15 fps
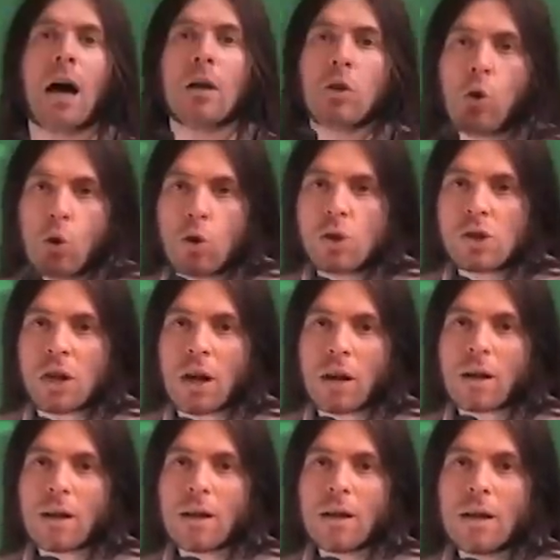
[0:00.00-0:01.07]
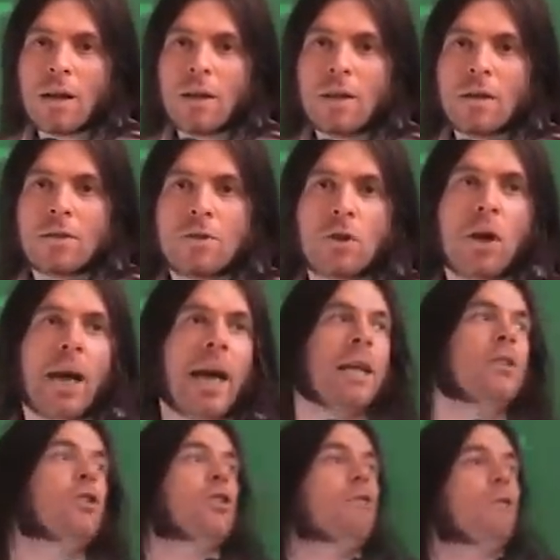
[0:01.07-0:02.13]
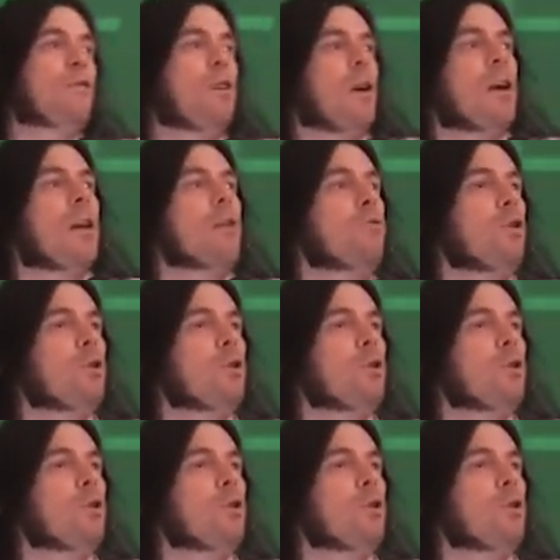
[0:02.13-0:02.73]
a loser to ancient fucking